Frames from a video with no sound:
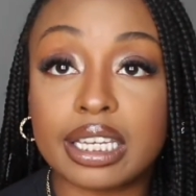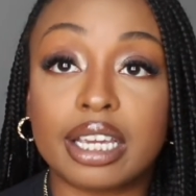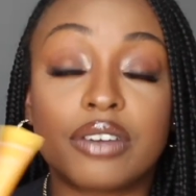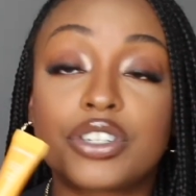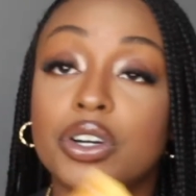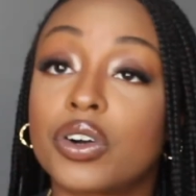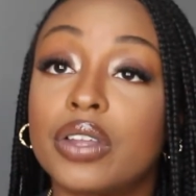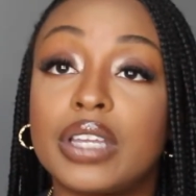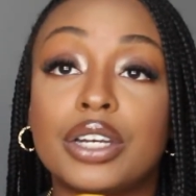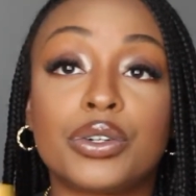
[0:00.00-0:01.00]
It gives your
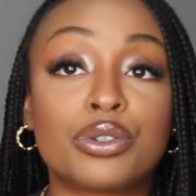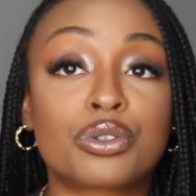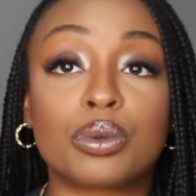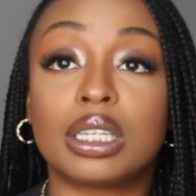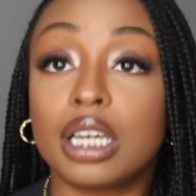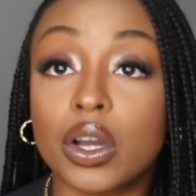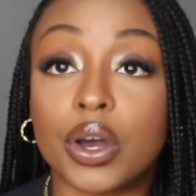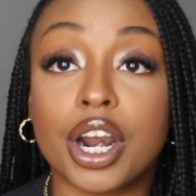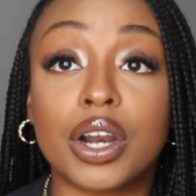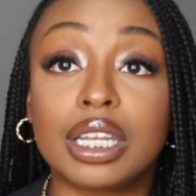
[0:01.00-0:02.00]
girl that neutral look
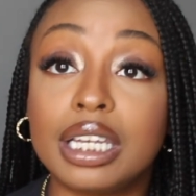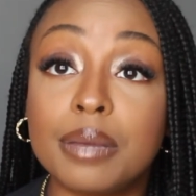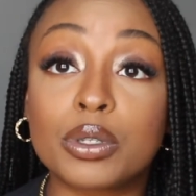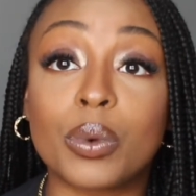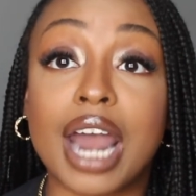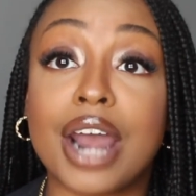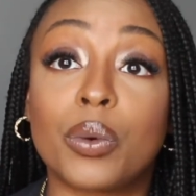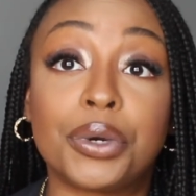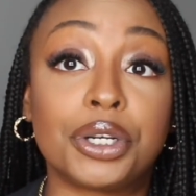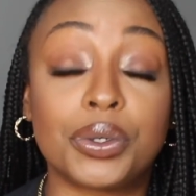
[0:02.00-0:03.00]
on her lips when I
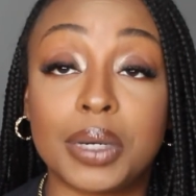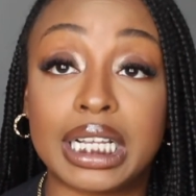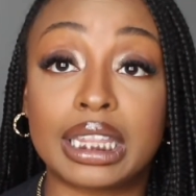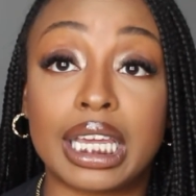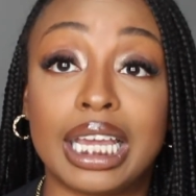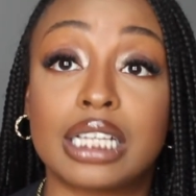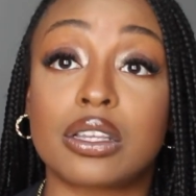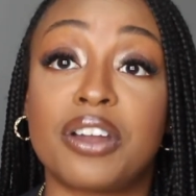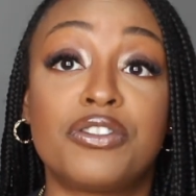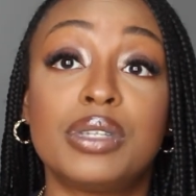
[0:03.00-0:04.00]
don't want to do anything.
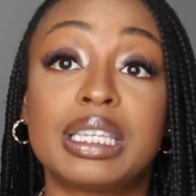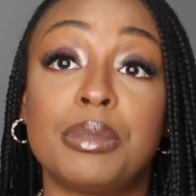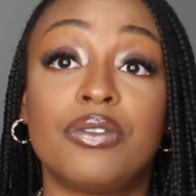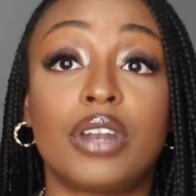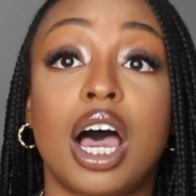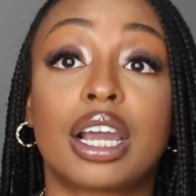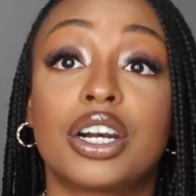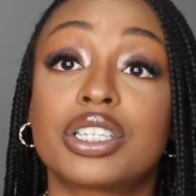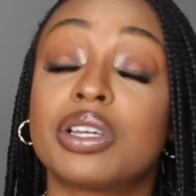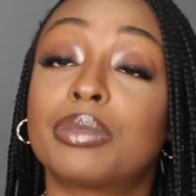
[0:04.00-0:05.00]
So if you see me
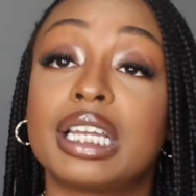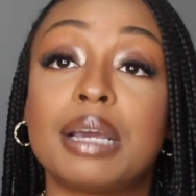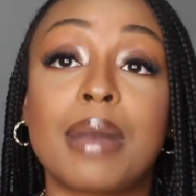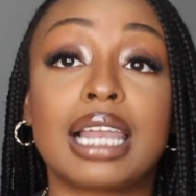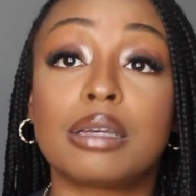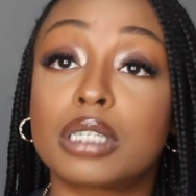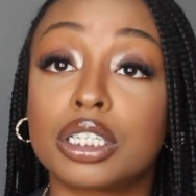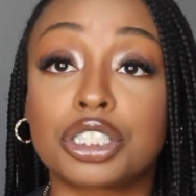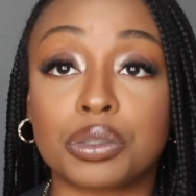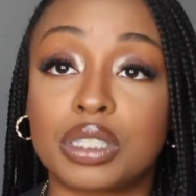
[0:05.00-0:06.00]
vlogging or something and my lips
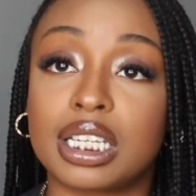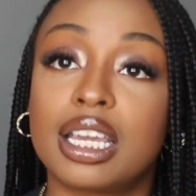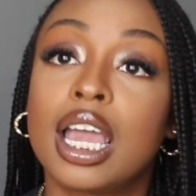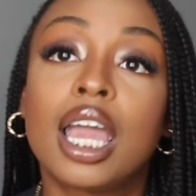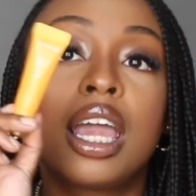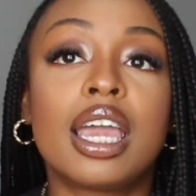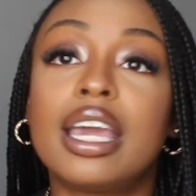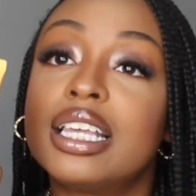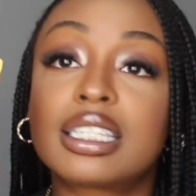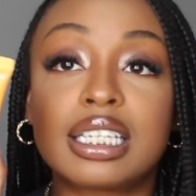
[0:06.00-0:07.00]
look juicy,
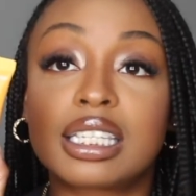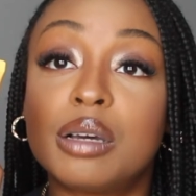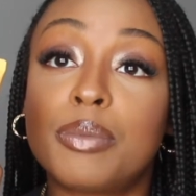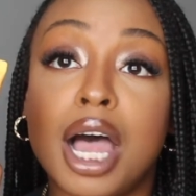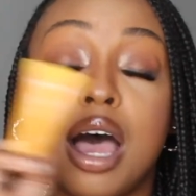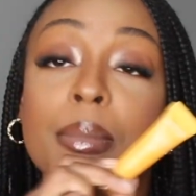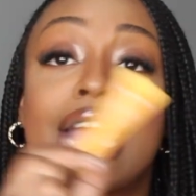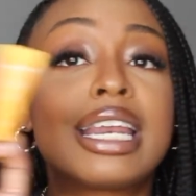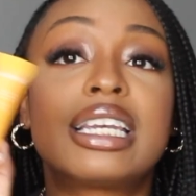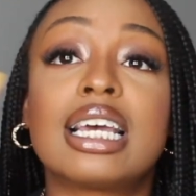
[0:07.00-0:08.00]
it's this lip balm,
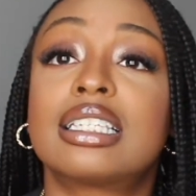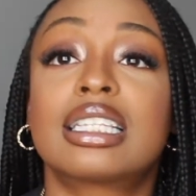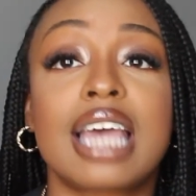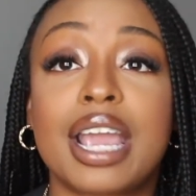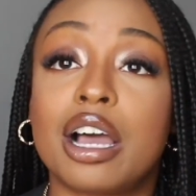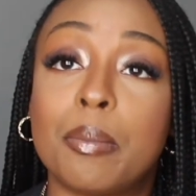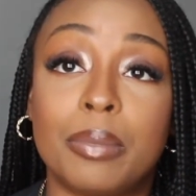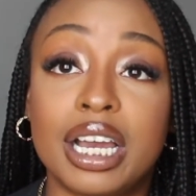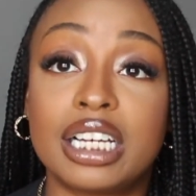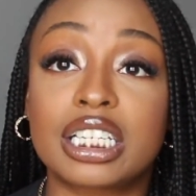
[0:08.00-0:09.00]
and it doesn't take up
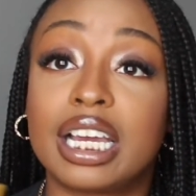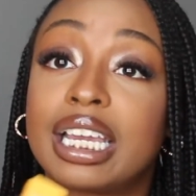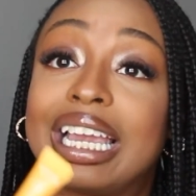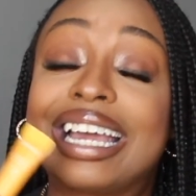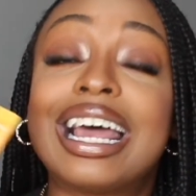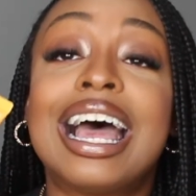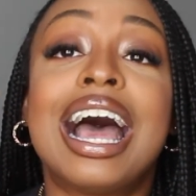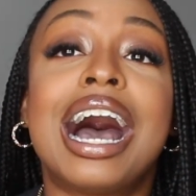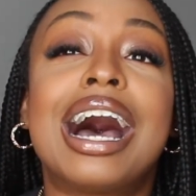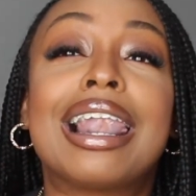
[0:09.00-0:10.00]
much. Again,
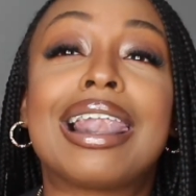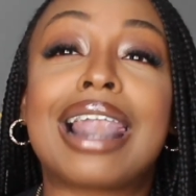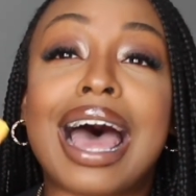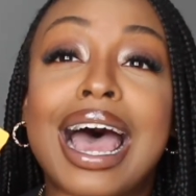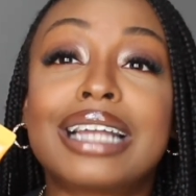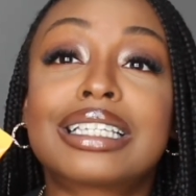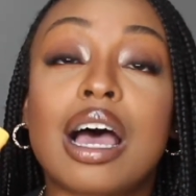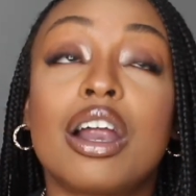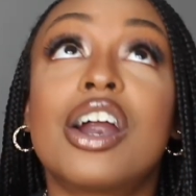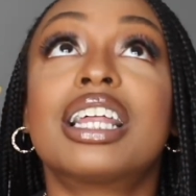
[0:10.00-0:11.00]
a
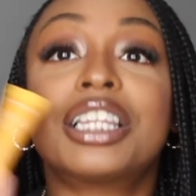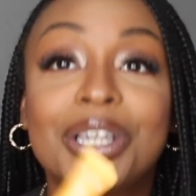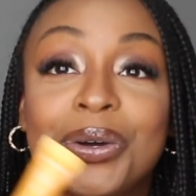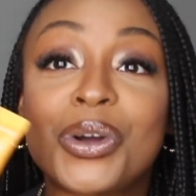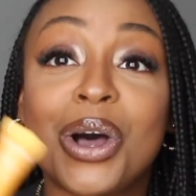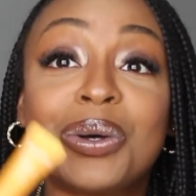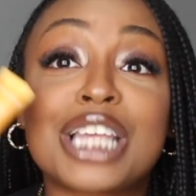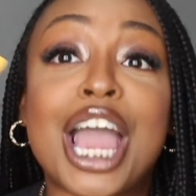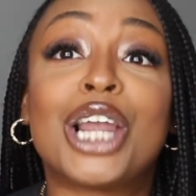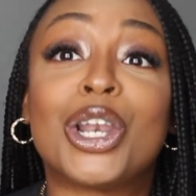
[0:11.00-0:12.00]
little goes
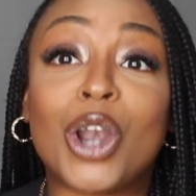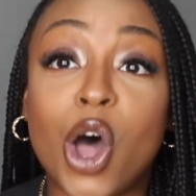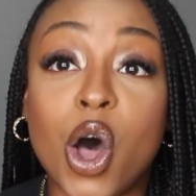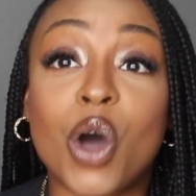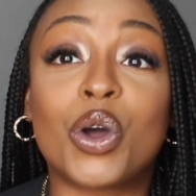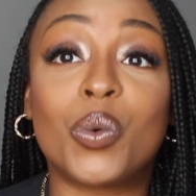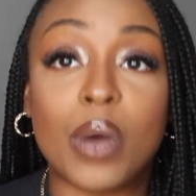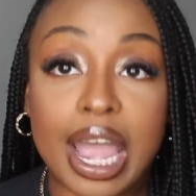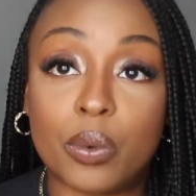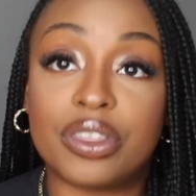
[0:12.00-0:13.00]
a long
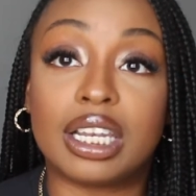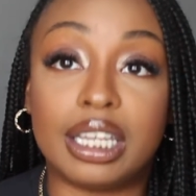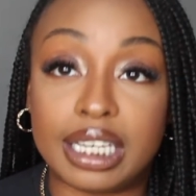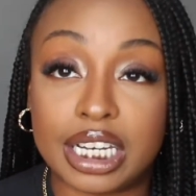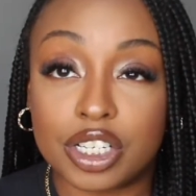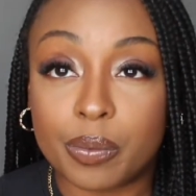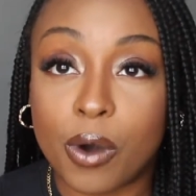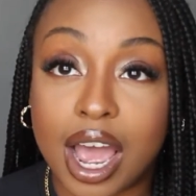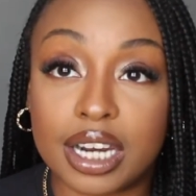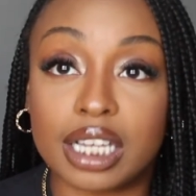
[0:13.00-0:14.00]
way with Laneige
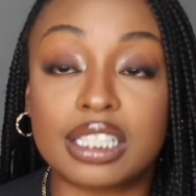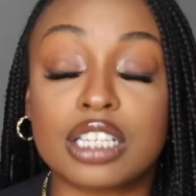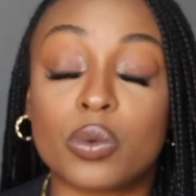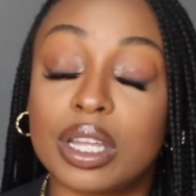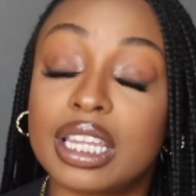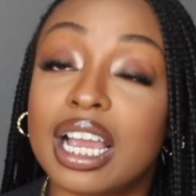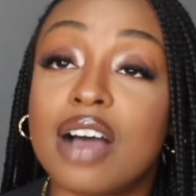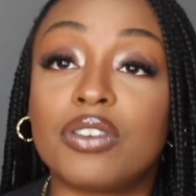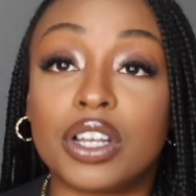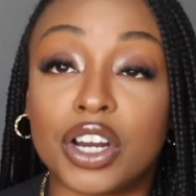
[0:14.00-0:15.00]
products. That's one thing
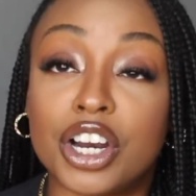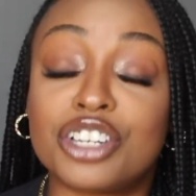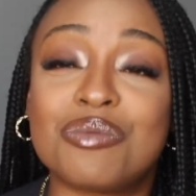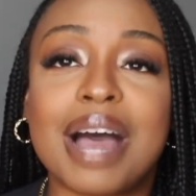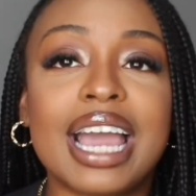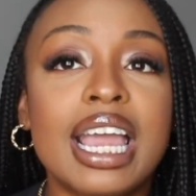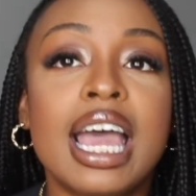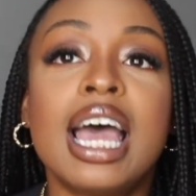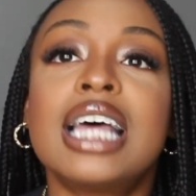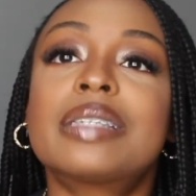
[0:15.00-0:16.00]
I've learned. You might
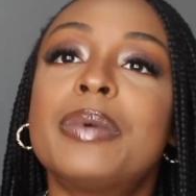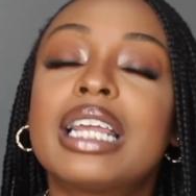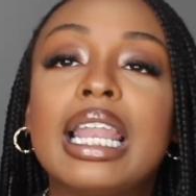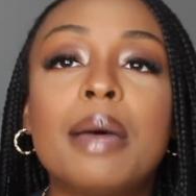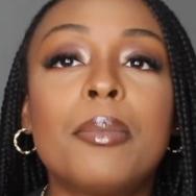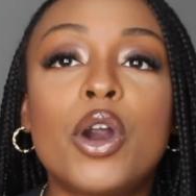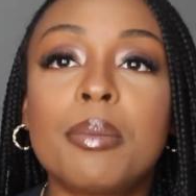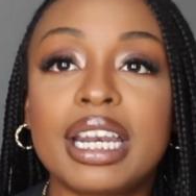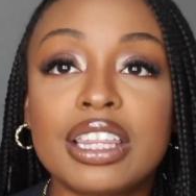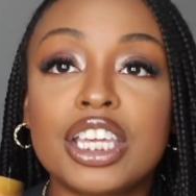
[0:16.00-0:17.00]
spend a lot more
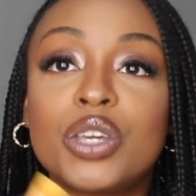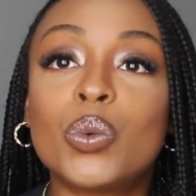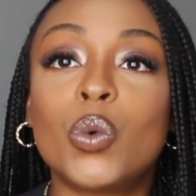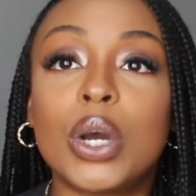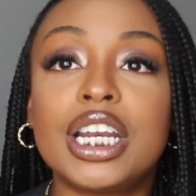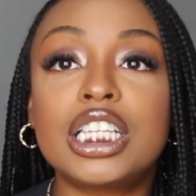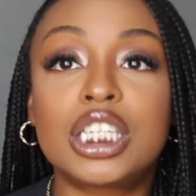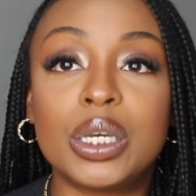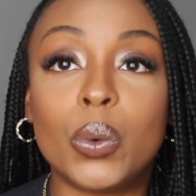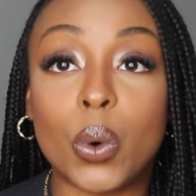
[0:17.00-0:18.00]
money than you wanted
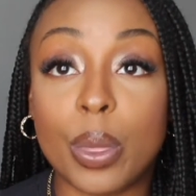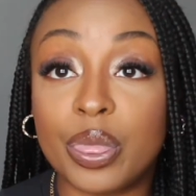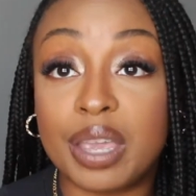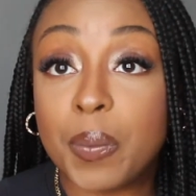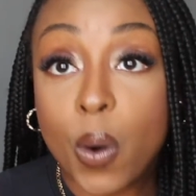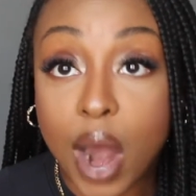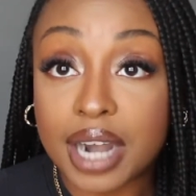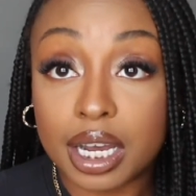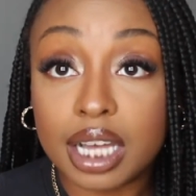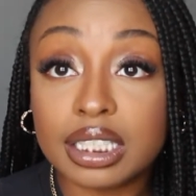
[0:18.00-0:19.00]
to on the
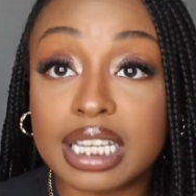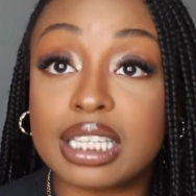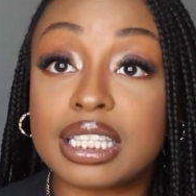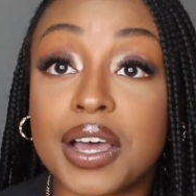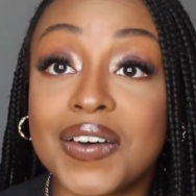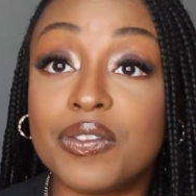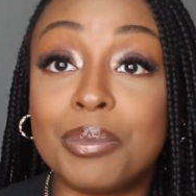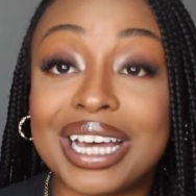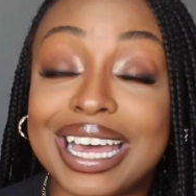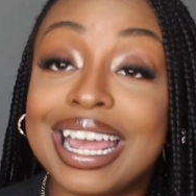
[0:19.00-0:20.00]
product itself,
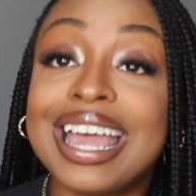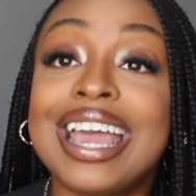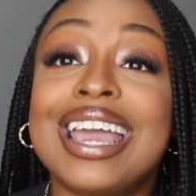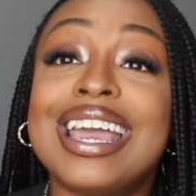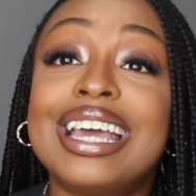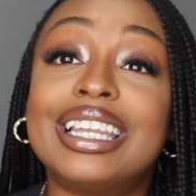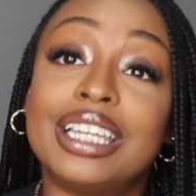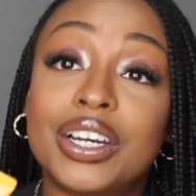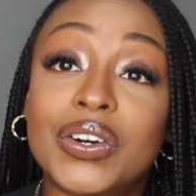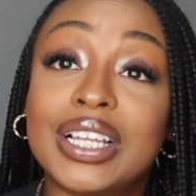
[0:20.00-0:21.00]
but it
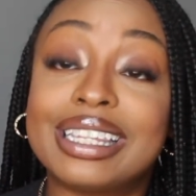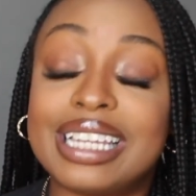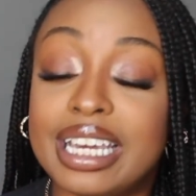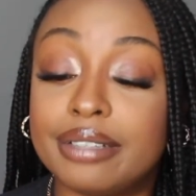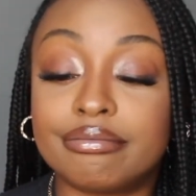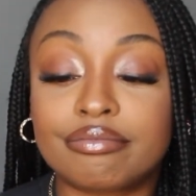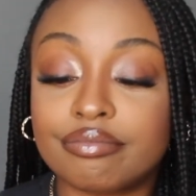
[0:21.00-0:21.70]
literally,